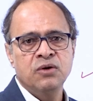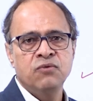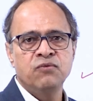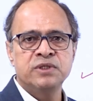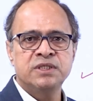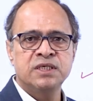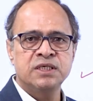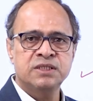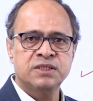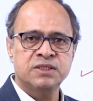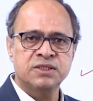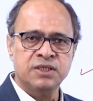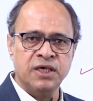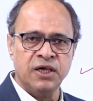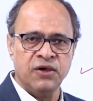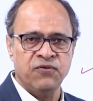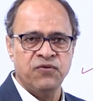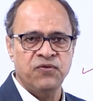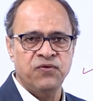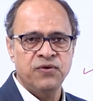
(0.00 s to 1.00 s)
which is
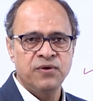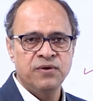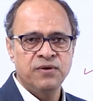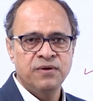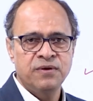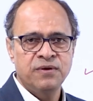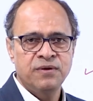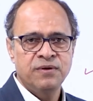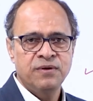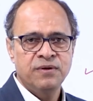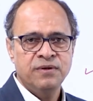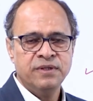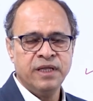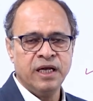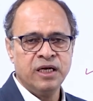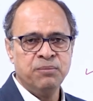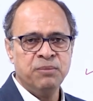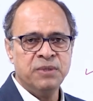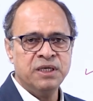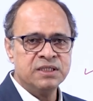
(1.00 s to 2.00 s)
safe.
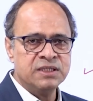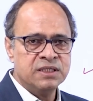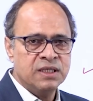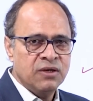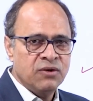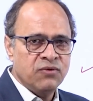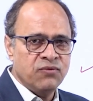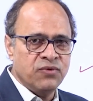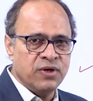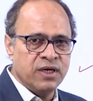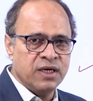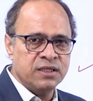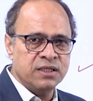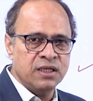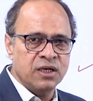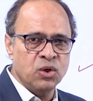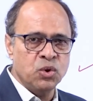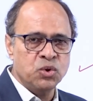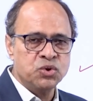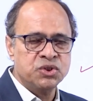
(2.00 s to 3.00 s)
That means where the
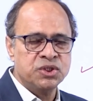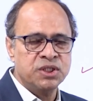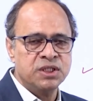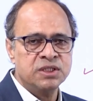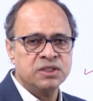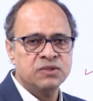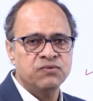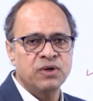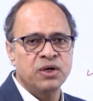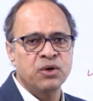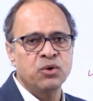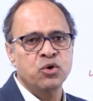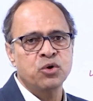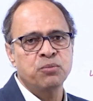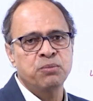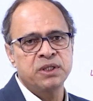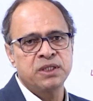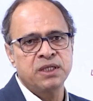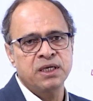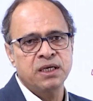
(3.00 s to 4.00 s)
losses will not
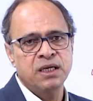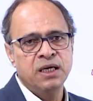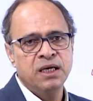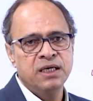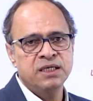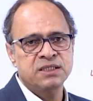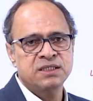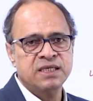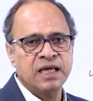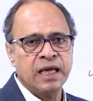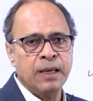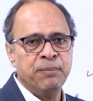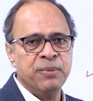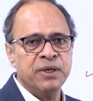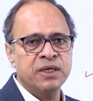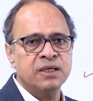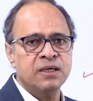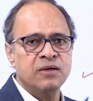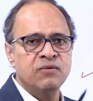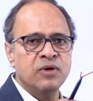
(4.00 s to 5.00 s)
be there. His
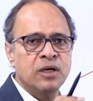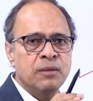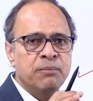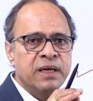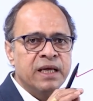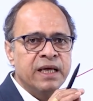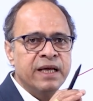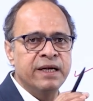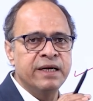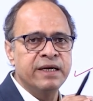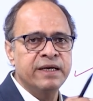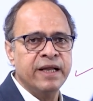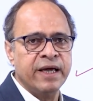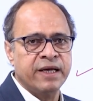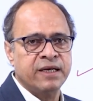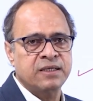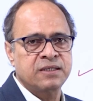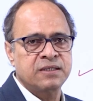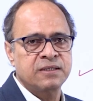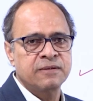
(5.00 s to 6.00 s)
capital will be
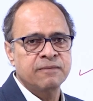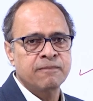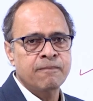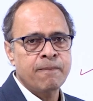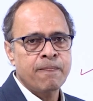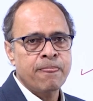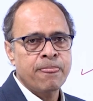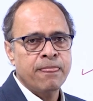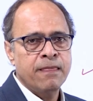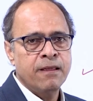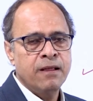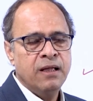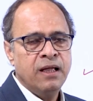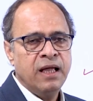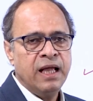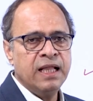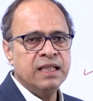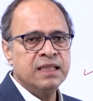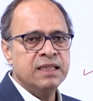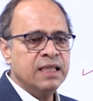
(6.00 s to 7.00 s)
intact.
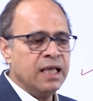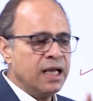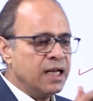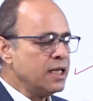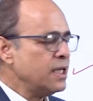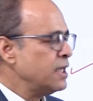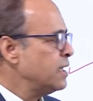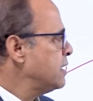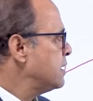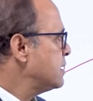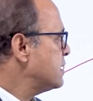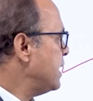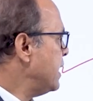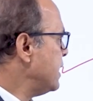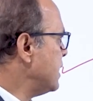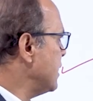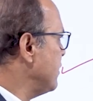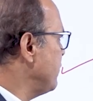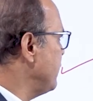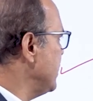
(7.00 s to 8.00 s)
And then
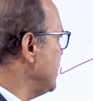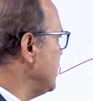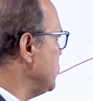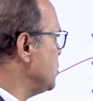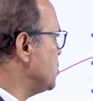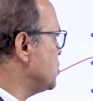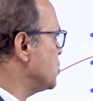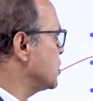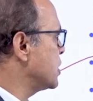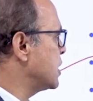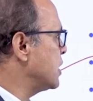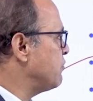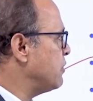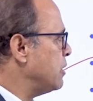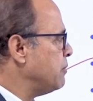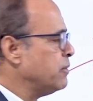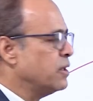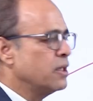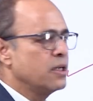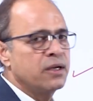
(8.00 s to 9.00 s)
that avenue should give
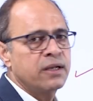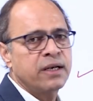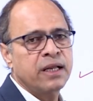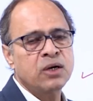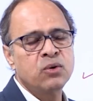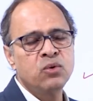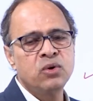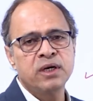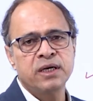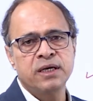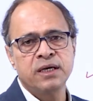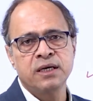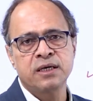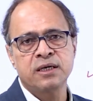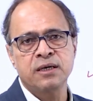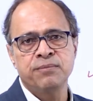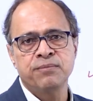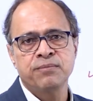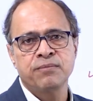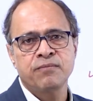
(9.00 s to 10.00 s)
him regular
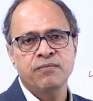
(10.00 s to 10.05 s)
income.